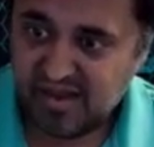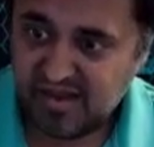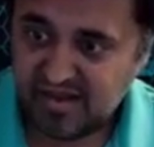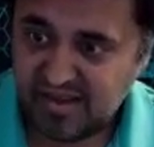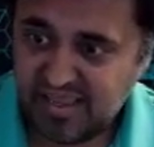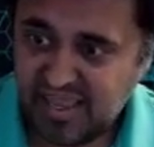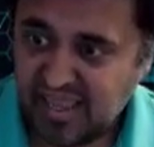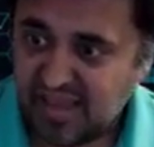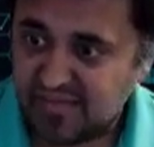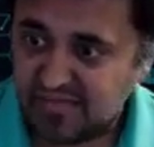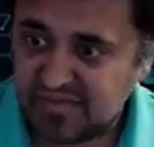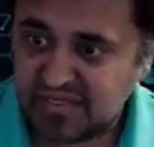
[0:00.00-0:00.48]

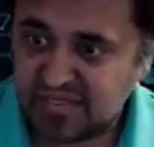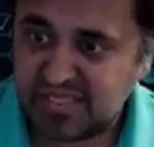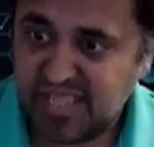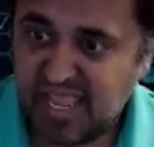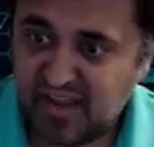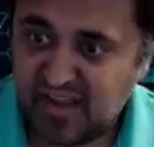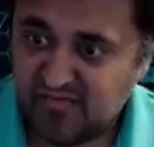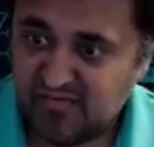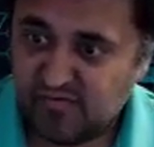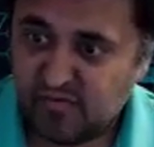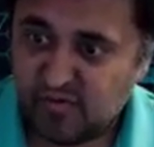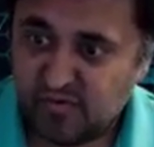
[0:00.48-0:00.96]
game
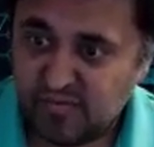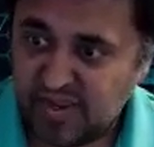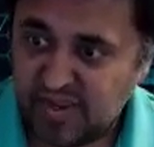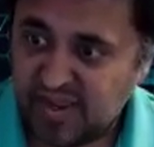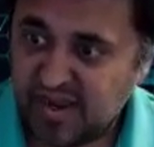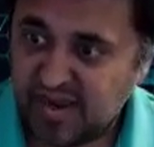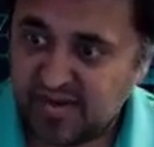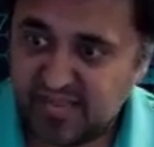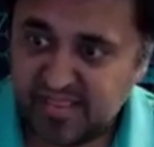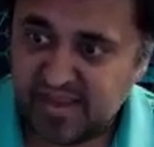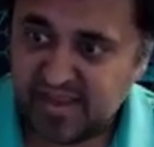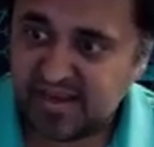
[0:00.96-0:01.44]
Snake for me.
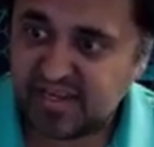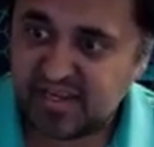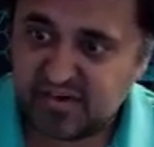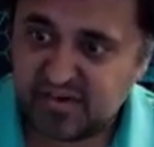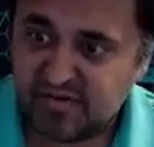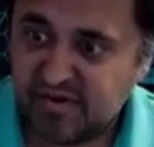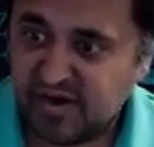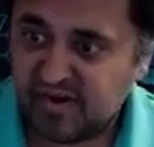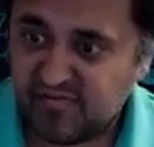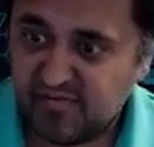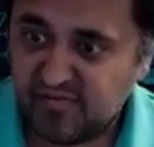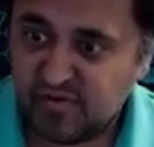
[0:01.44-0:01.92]
I'd like to
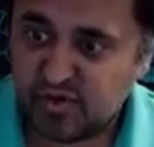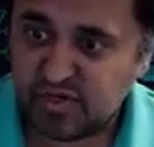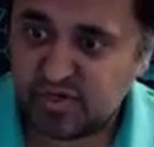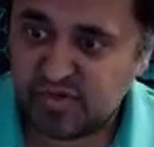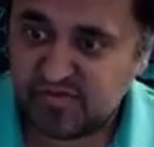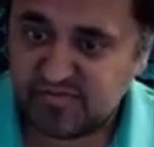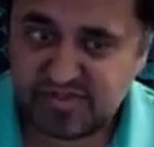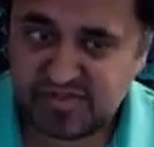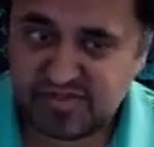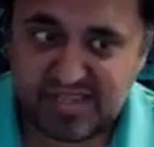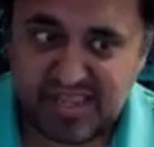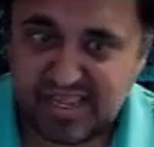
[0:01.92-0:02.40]
create a version
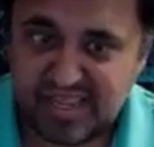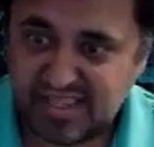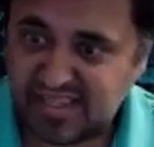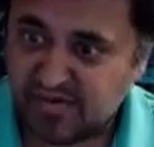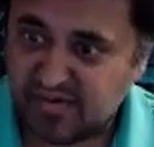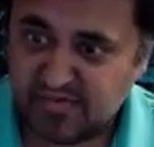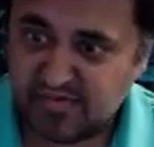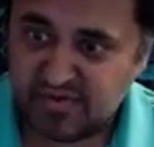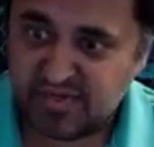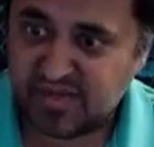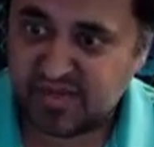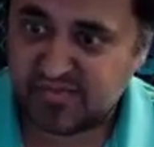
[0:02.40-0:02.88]
of Snake
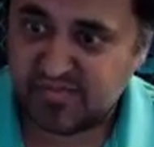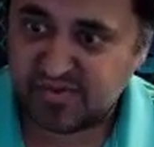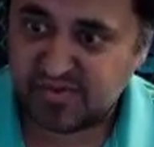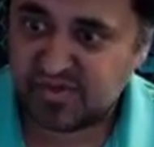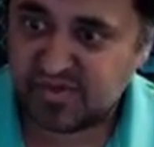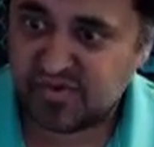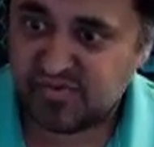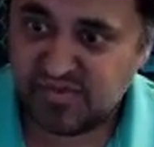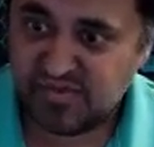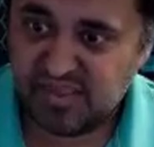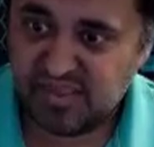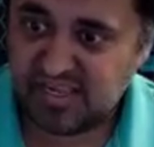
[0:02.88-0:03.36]
that
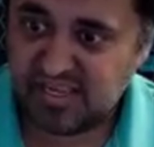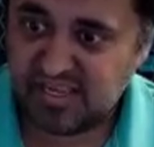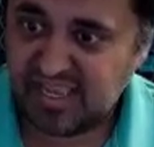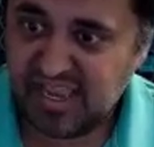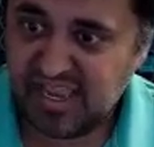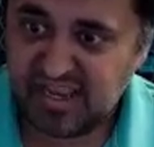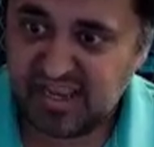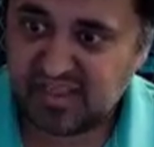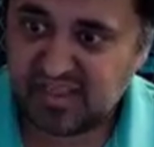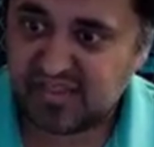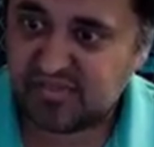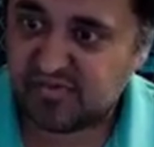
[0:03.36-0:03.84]
resembles the one that
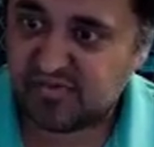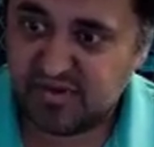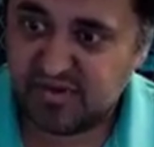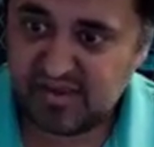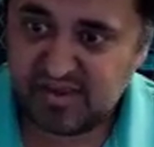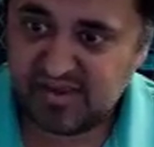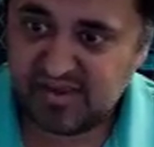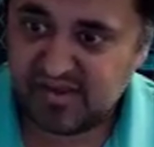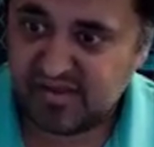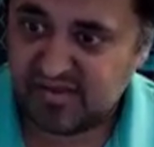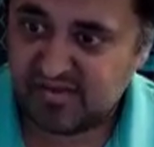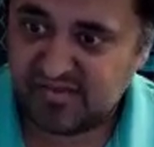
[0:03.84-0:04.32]

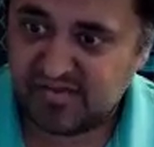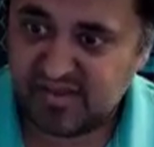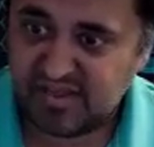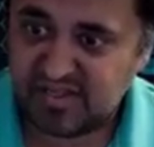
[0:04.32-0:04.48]
T83.